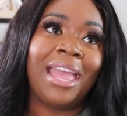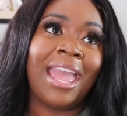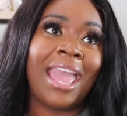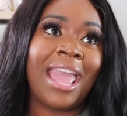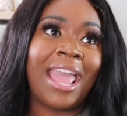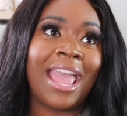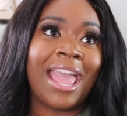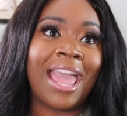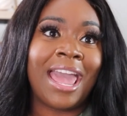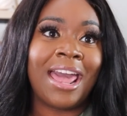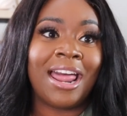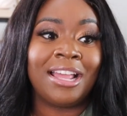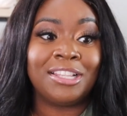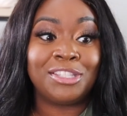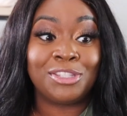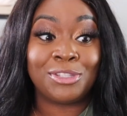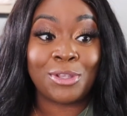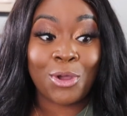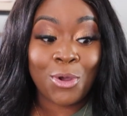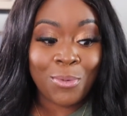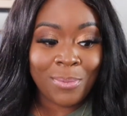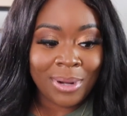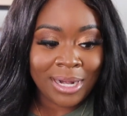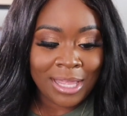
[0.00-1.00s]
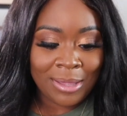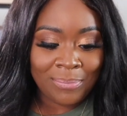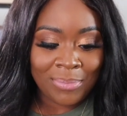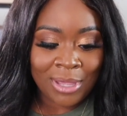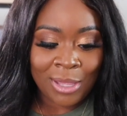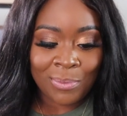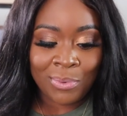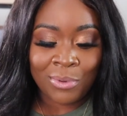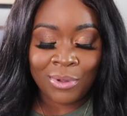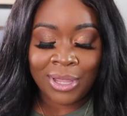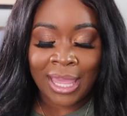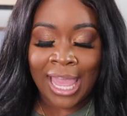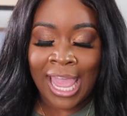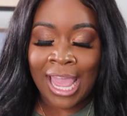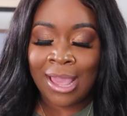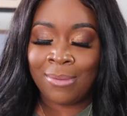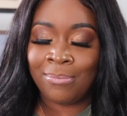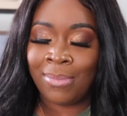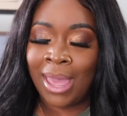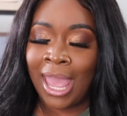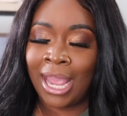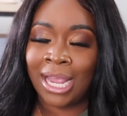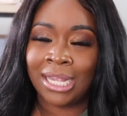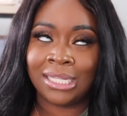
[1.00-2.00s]
And so many people
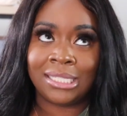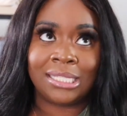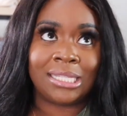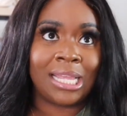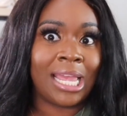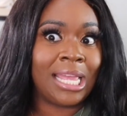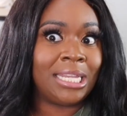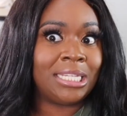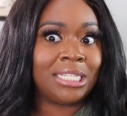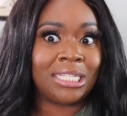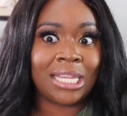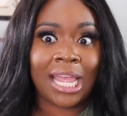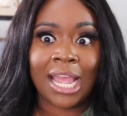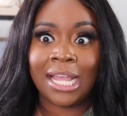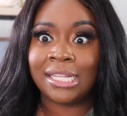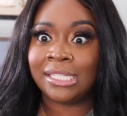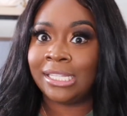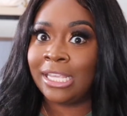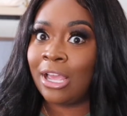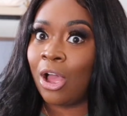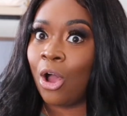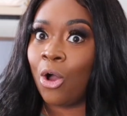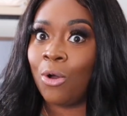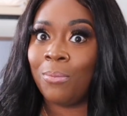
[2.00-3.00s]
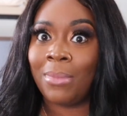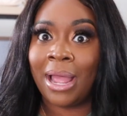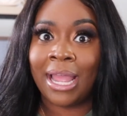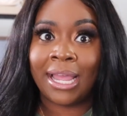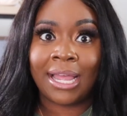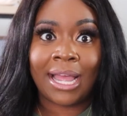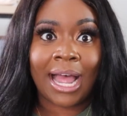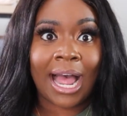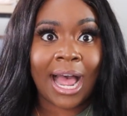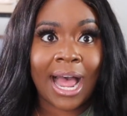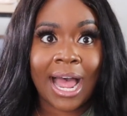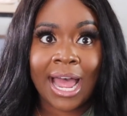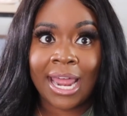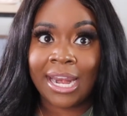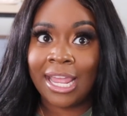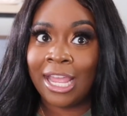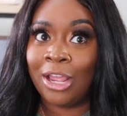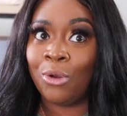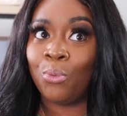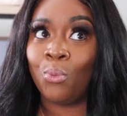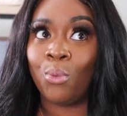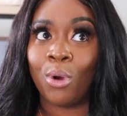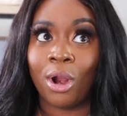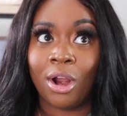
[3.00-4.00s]
came back and said, Jazzy, oh my God,
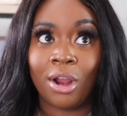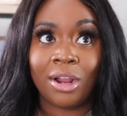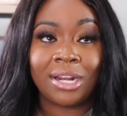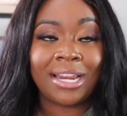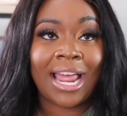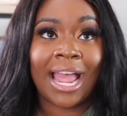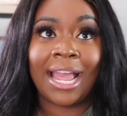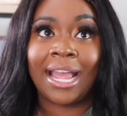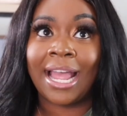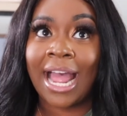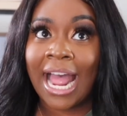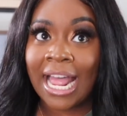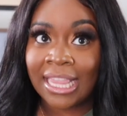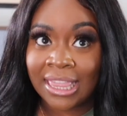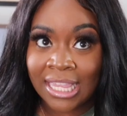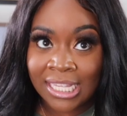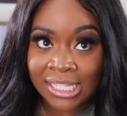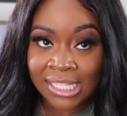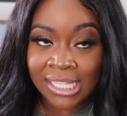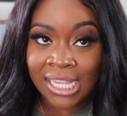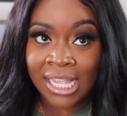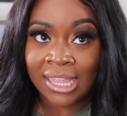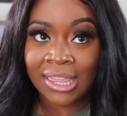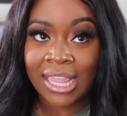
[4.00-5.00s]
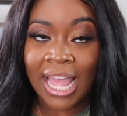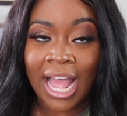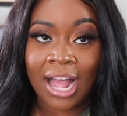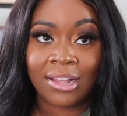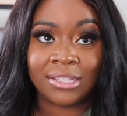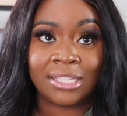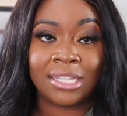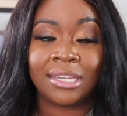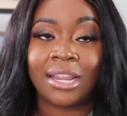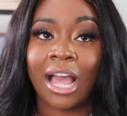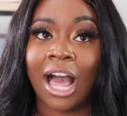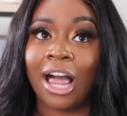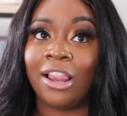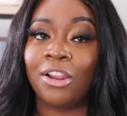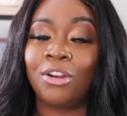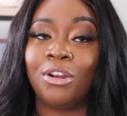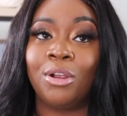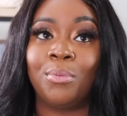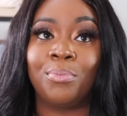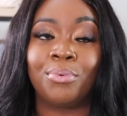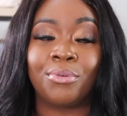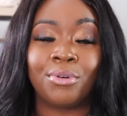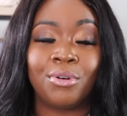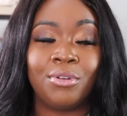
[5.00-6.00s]
it worked. I got the
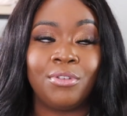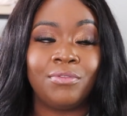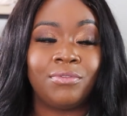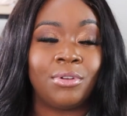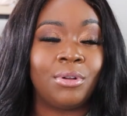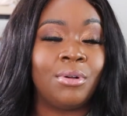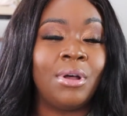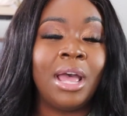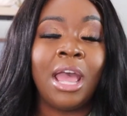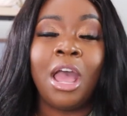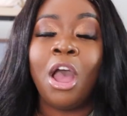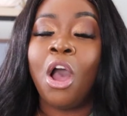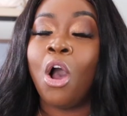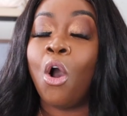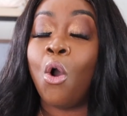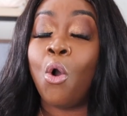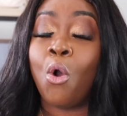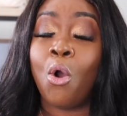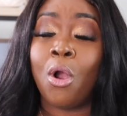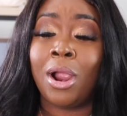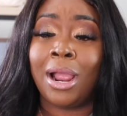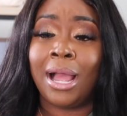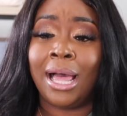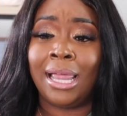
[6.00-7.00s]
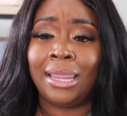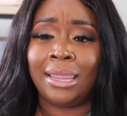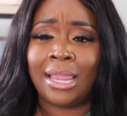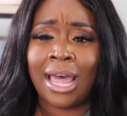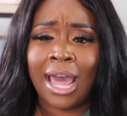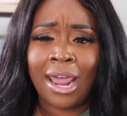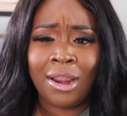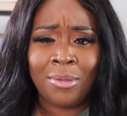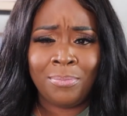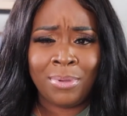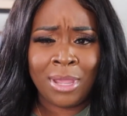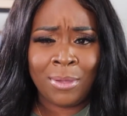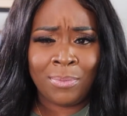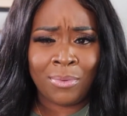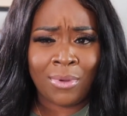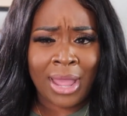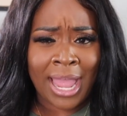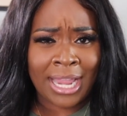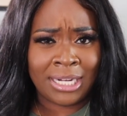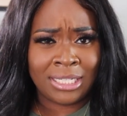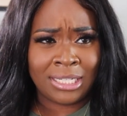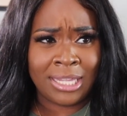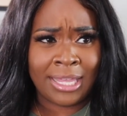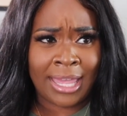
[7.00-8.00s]
$10,000 approval. Or a lot of
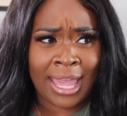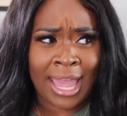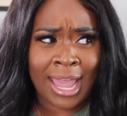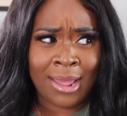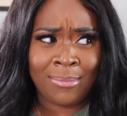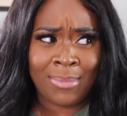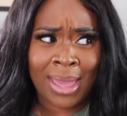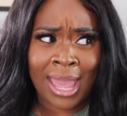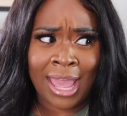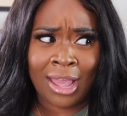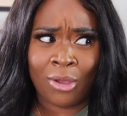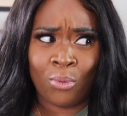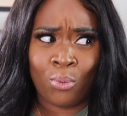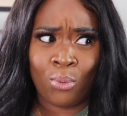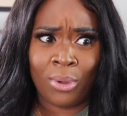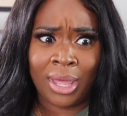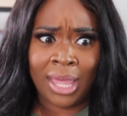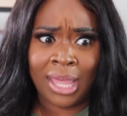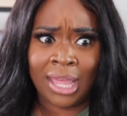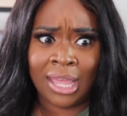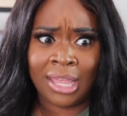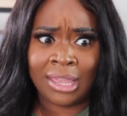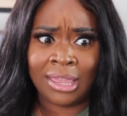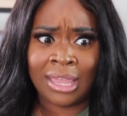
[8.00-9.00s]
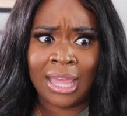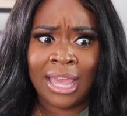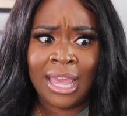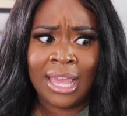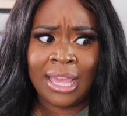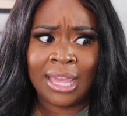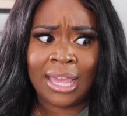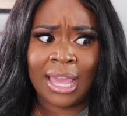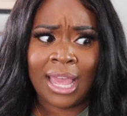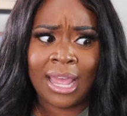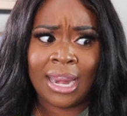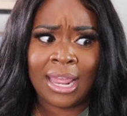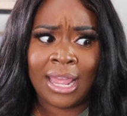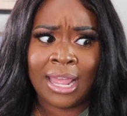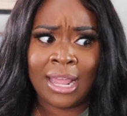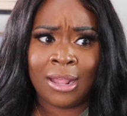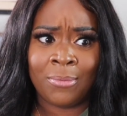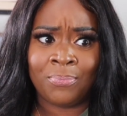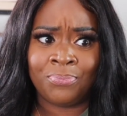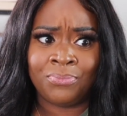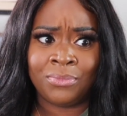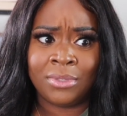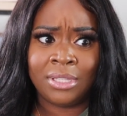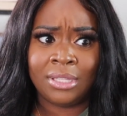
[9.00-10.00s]
people actually came back with
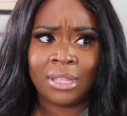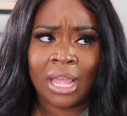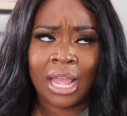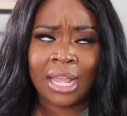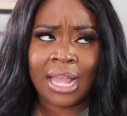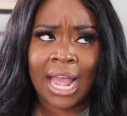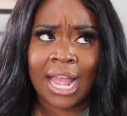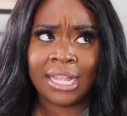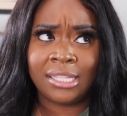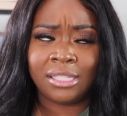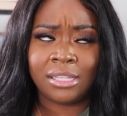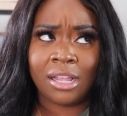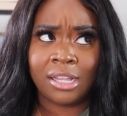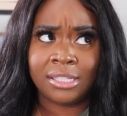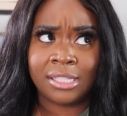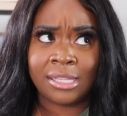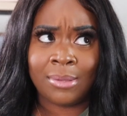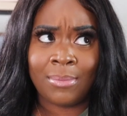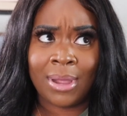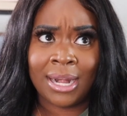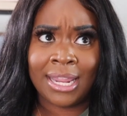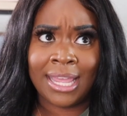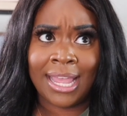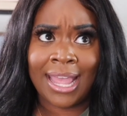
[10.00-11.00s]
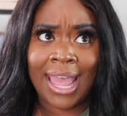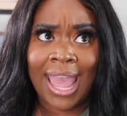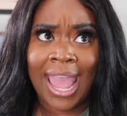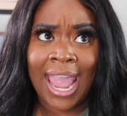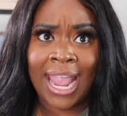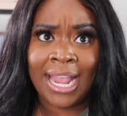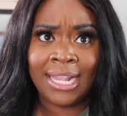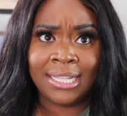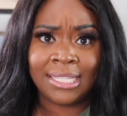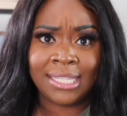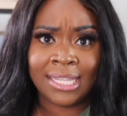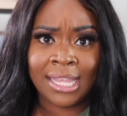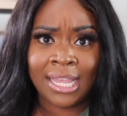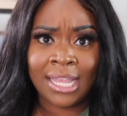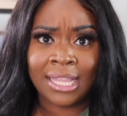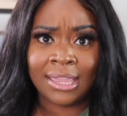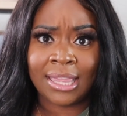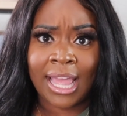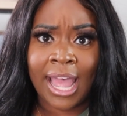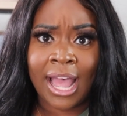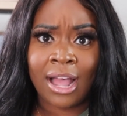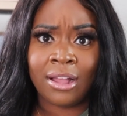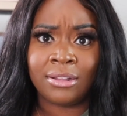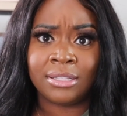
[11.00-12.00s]
getting, I saw somebody get
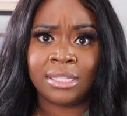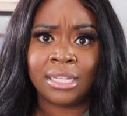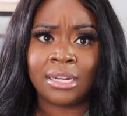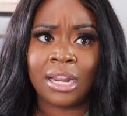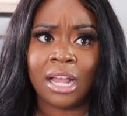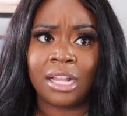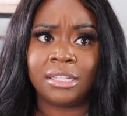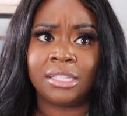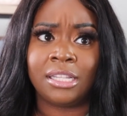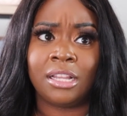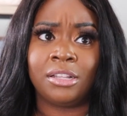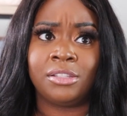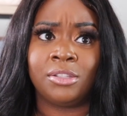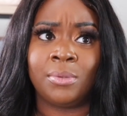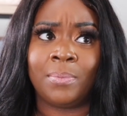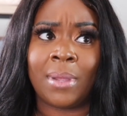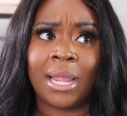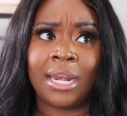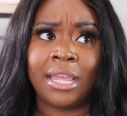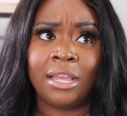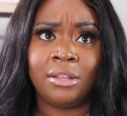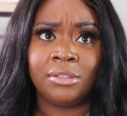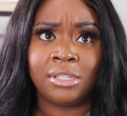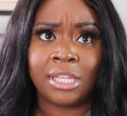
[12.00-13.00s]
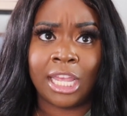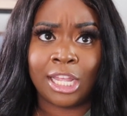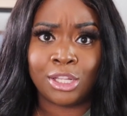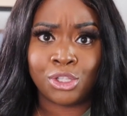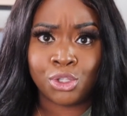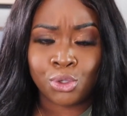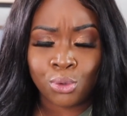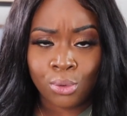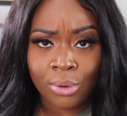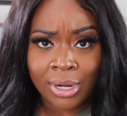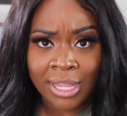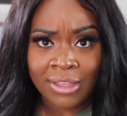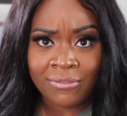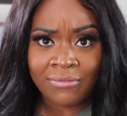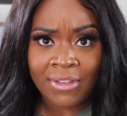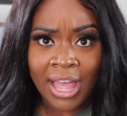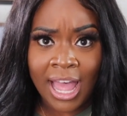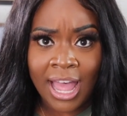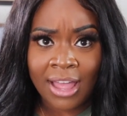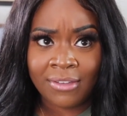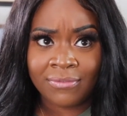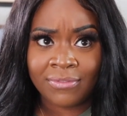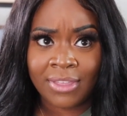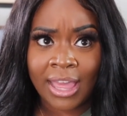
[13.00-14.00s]
18,000. I saw somebody else get
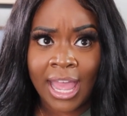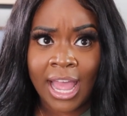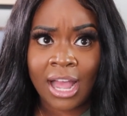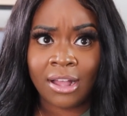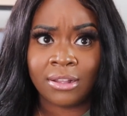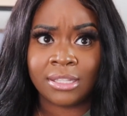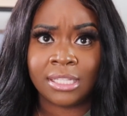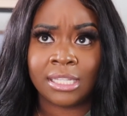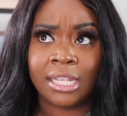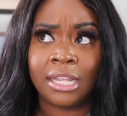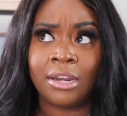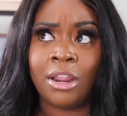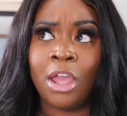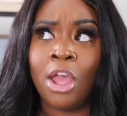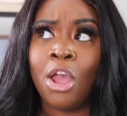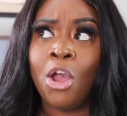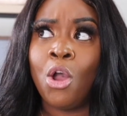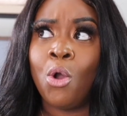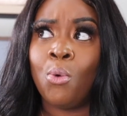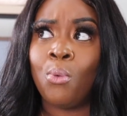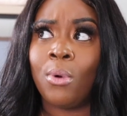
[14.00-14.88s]
25,000.